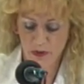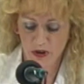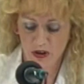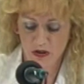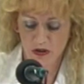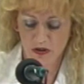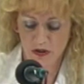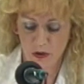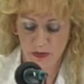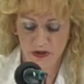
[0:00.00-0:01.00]
production in
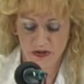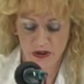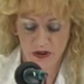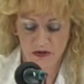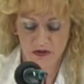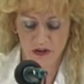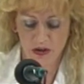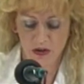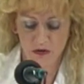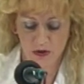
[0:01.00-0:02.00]
surplus areas of the
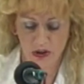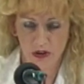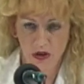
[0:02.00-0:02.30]
country